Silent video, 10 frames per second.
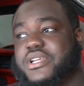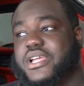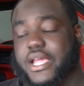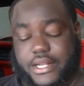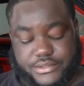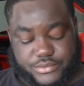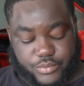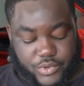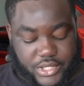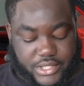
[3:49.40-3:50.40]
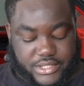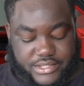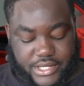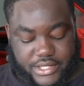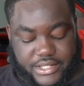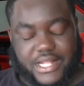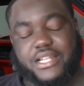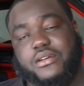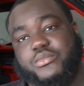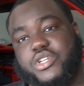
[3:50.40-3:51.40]
and it's in the tank, and that
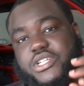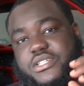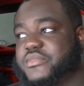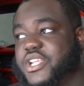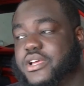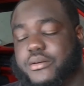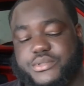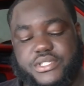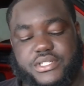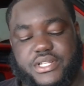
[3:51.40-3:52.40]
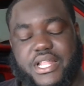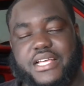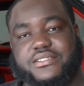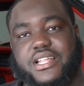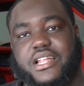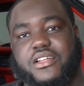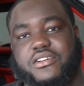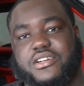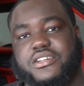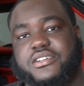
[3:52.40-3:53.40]
normally helps it last a lot longer.